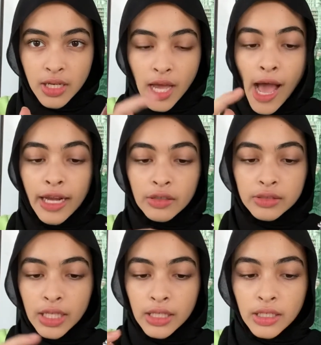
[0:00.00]
I don't
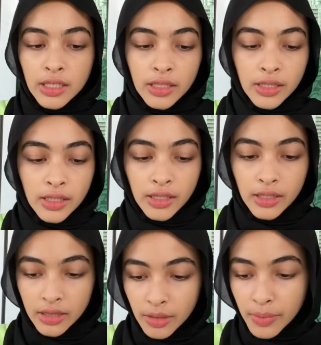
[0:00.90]

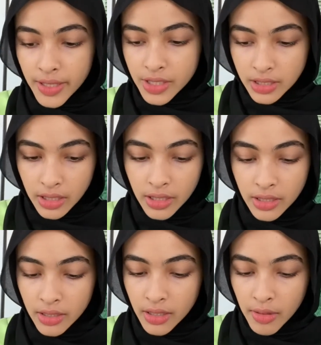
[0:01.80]
think the brush is good.
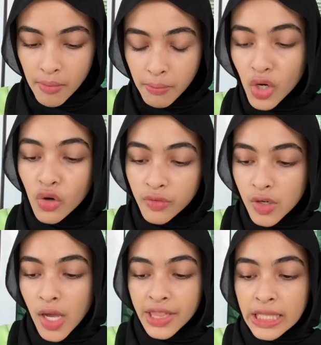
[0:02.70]
But
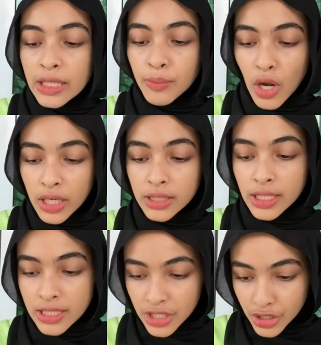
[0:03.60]
overall, I think the product
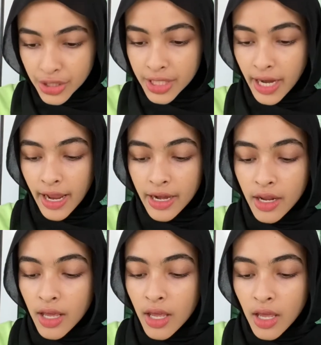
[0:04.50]
is good and
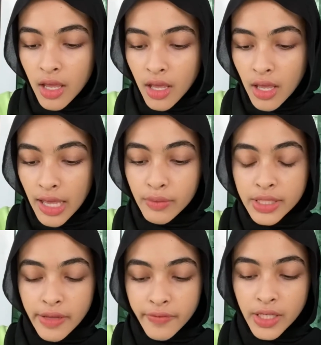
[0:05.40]
I would
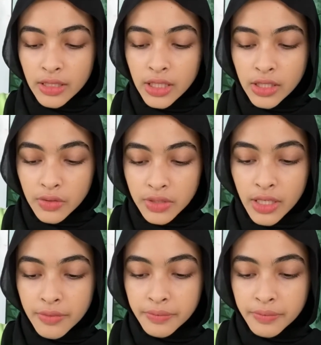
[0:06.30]
definitely use it.